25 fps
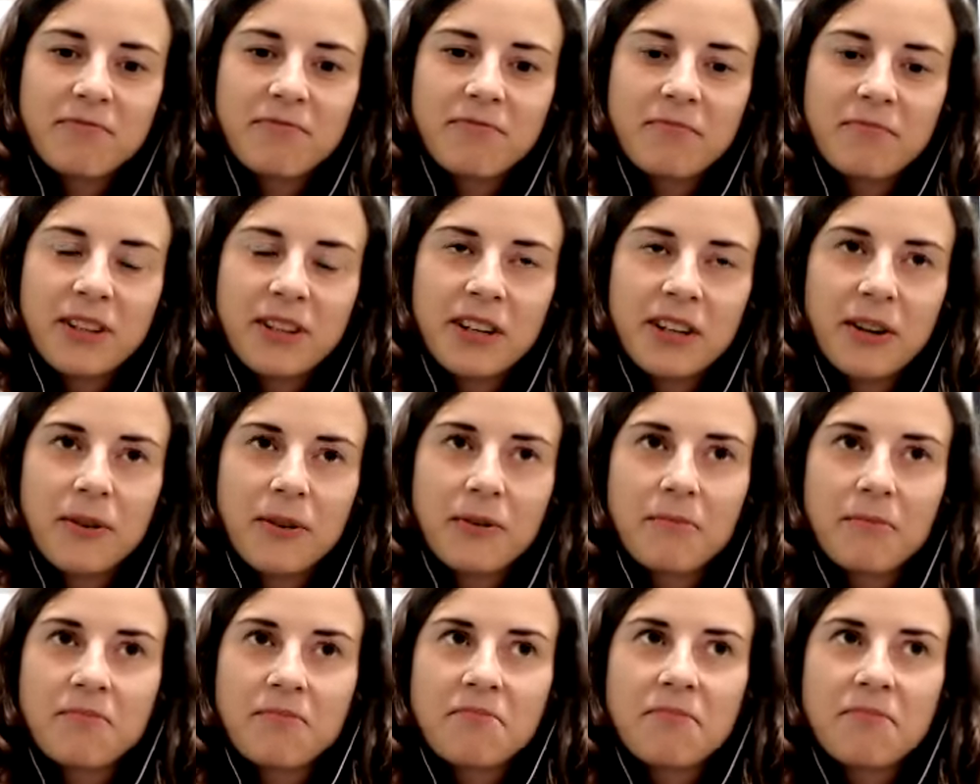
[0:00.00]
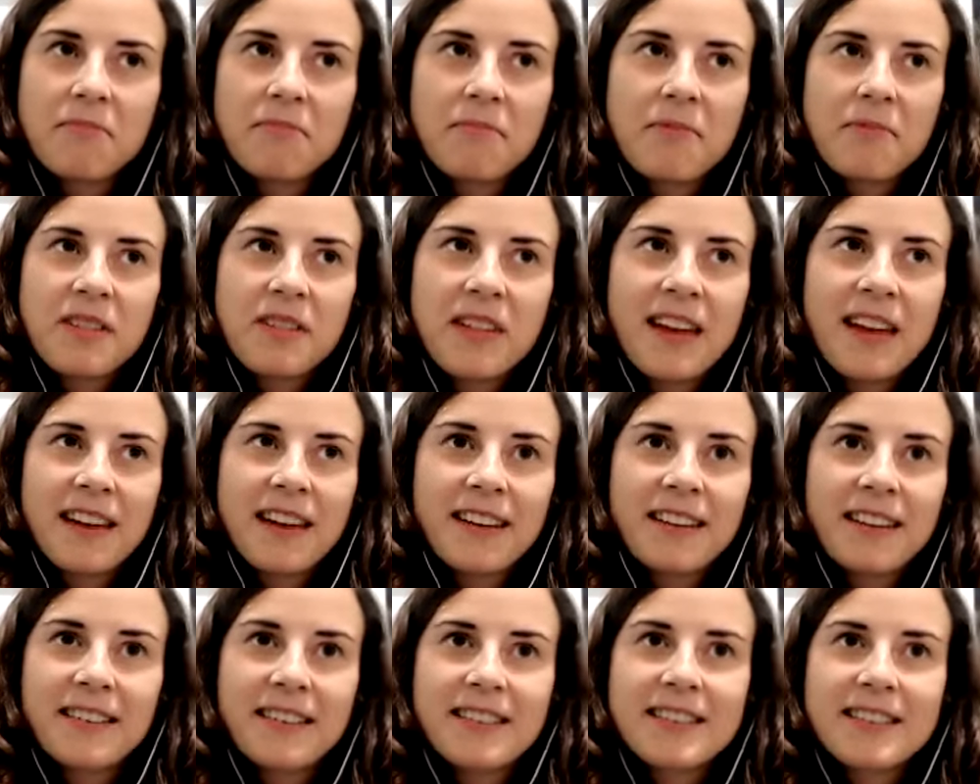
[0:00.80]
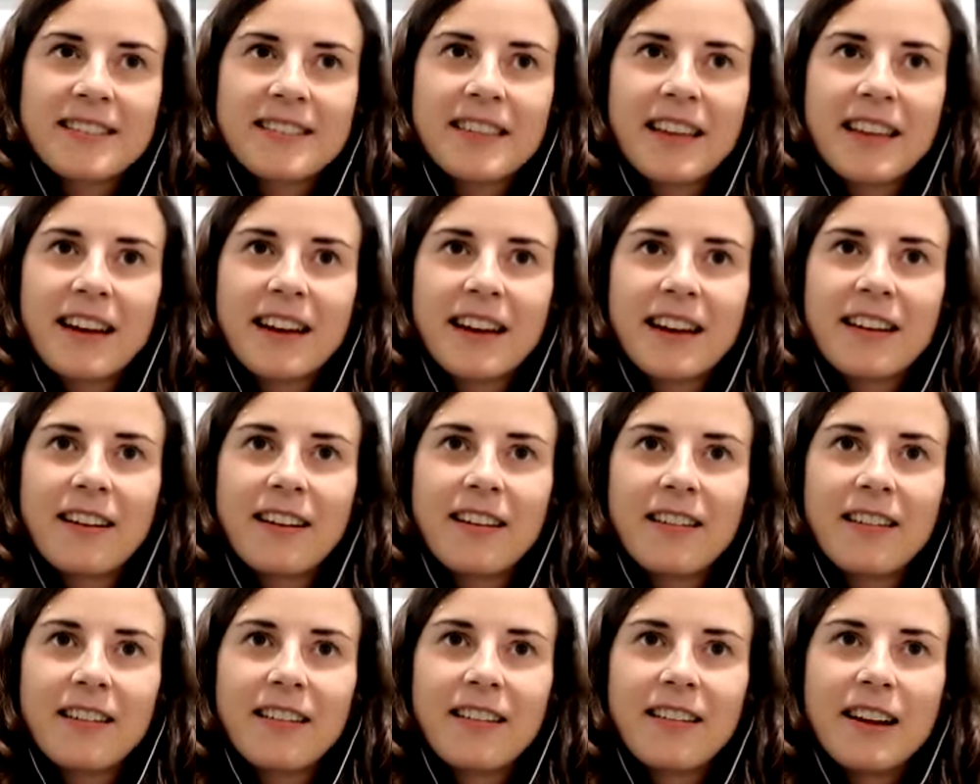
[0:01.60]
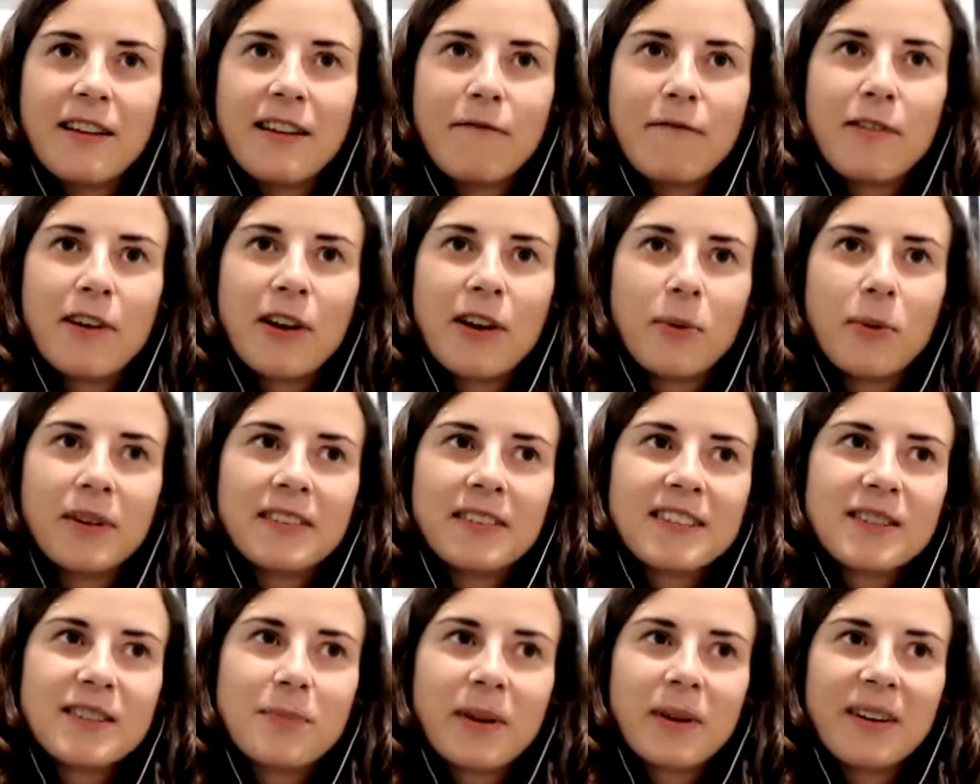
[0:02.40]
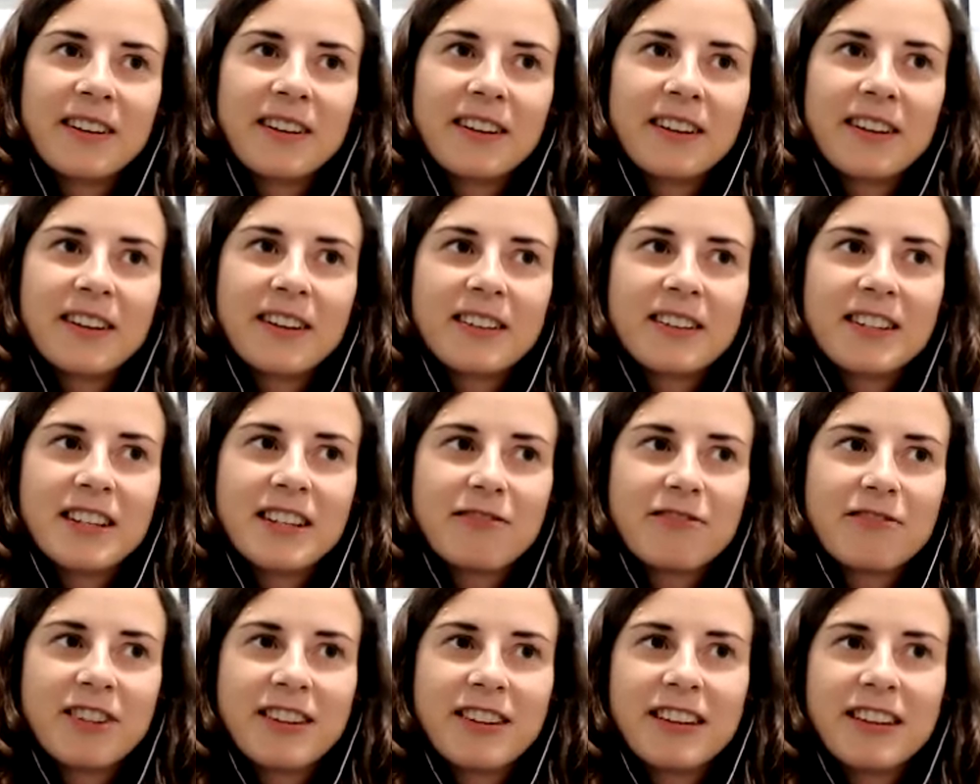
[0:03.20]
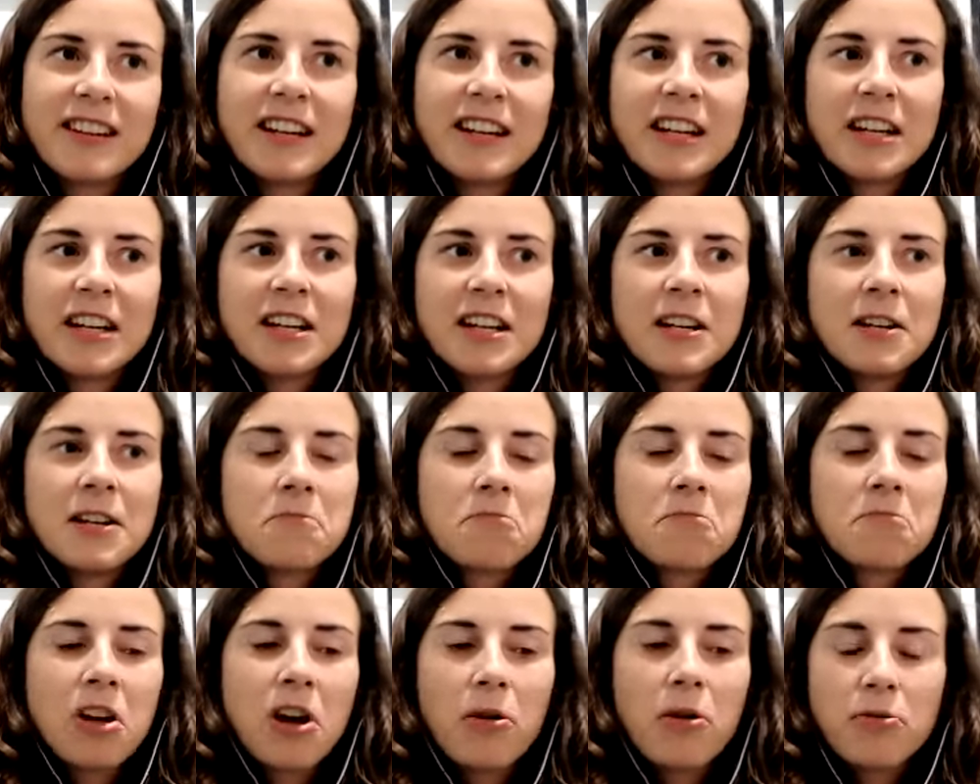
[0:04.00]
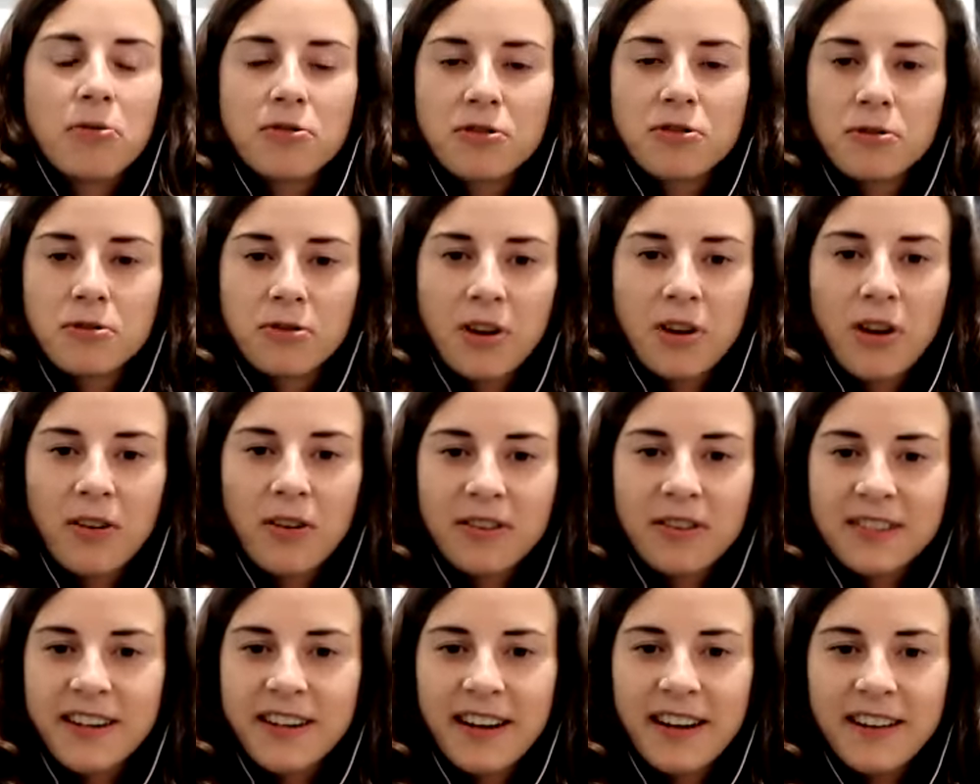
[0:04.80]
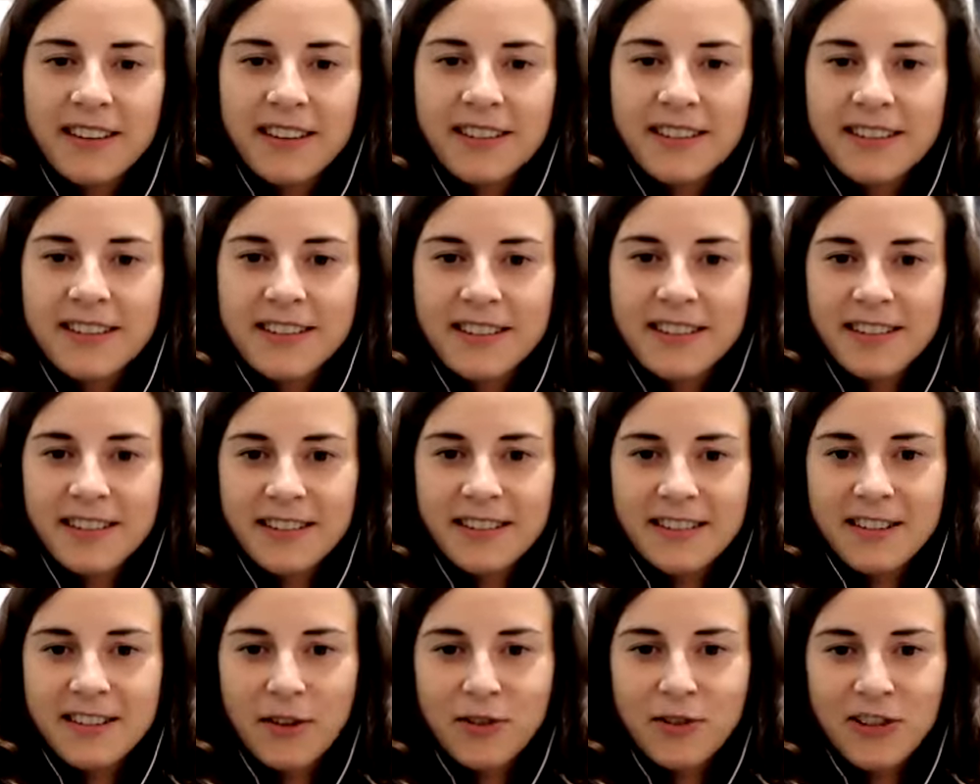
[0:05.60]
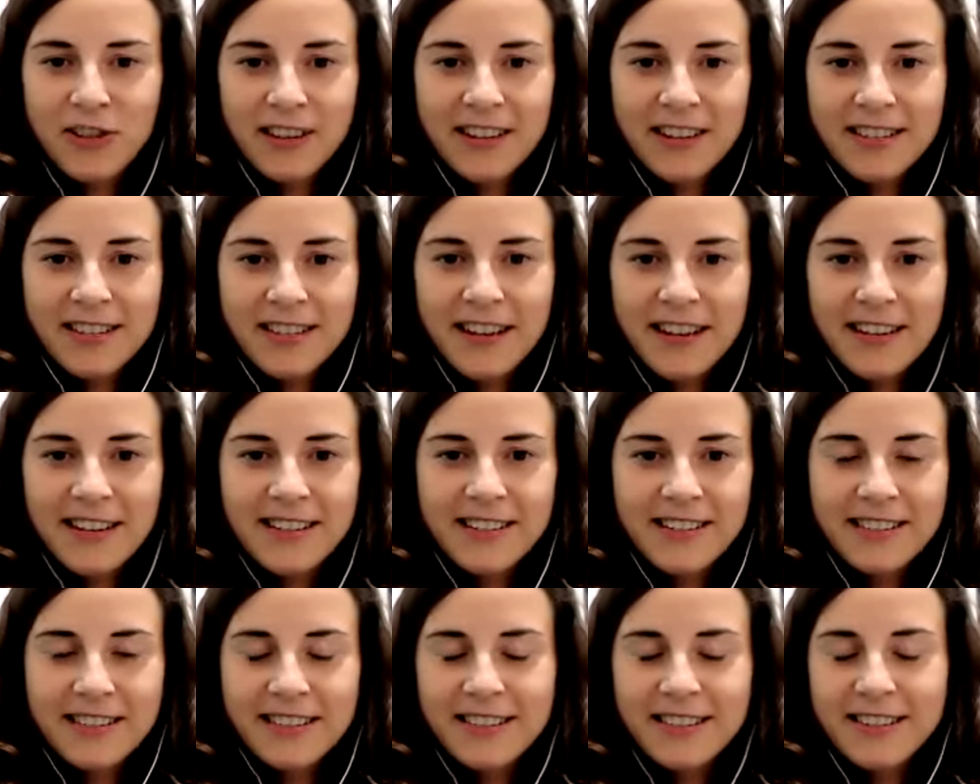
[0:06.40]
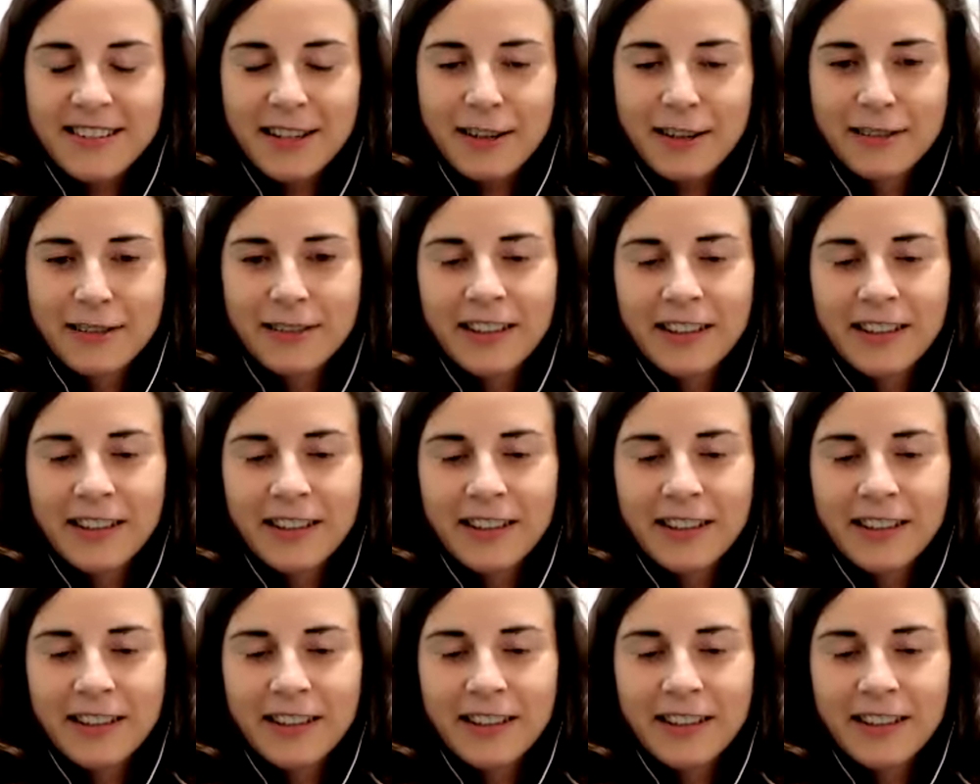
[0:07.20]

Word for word: you know things that are influenced by our different cultural contexts and socialization and stuff